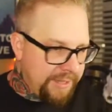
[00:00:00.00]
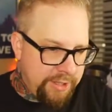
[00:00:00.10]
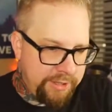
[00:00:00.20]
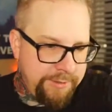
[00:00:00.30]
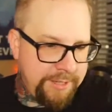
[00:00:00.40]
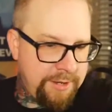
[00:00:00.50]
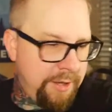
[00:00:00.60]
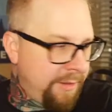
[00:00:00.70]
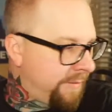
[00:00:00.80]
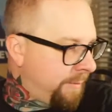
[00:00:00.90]
including
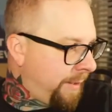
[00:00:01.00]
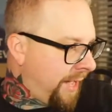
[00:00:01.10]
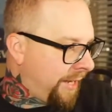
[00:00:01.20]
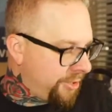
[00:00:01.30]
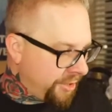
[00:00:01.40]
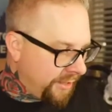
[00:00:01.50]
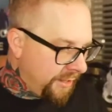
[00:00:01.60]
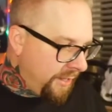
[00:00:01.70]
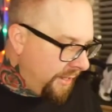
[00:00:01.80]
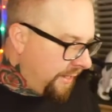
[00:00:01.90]
all of the packaging,
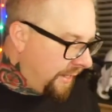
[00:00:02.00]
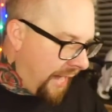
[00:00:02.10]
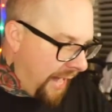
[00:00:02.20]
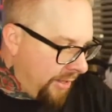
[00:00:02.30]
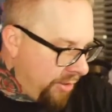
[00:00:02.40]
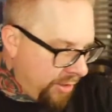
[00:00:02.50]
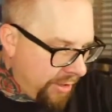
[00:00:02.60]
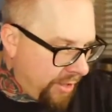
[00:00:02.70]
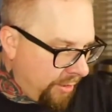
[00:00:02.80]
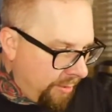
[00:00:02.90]
yeah, you're going
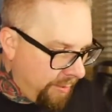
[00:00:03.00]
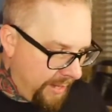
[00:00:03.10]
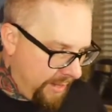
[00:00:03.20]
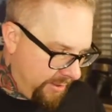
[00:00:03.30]
to go away.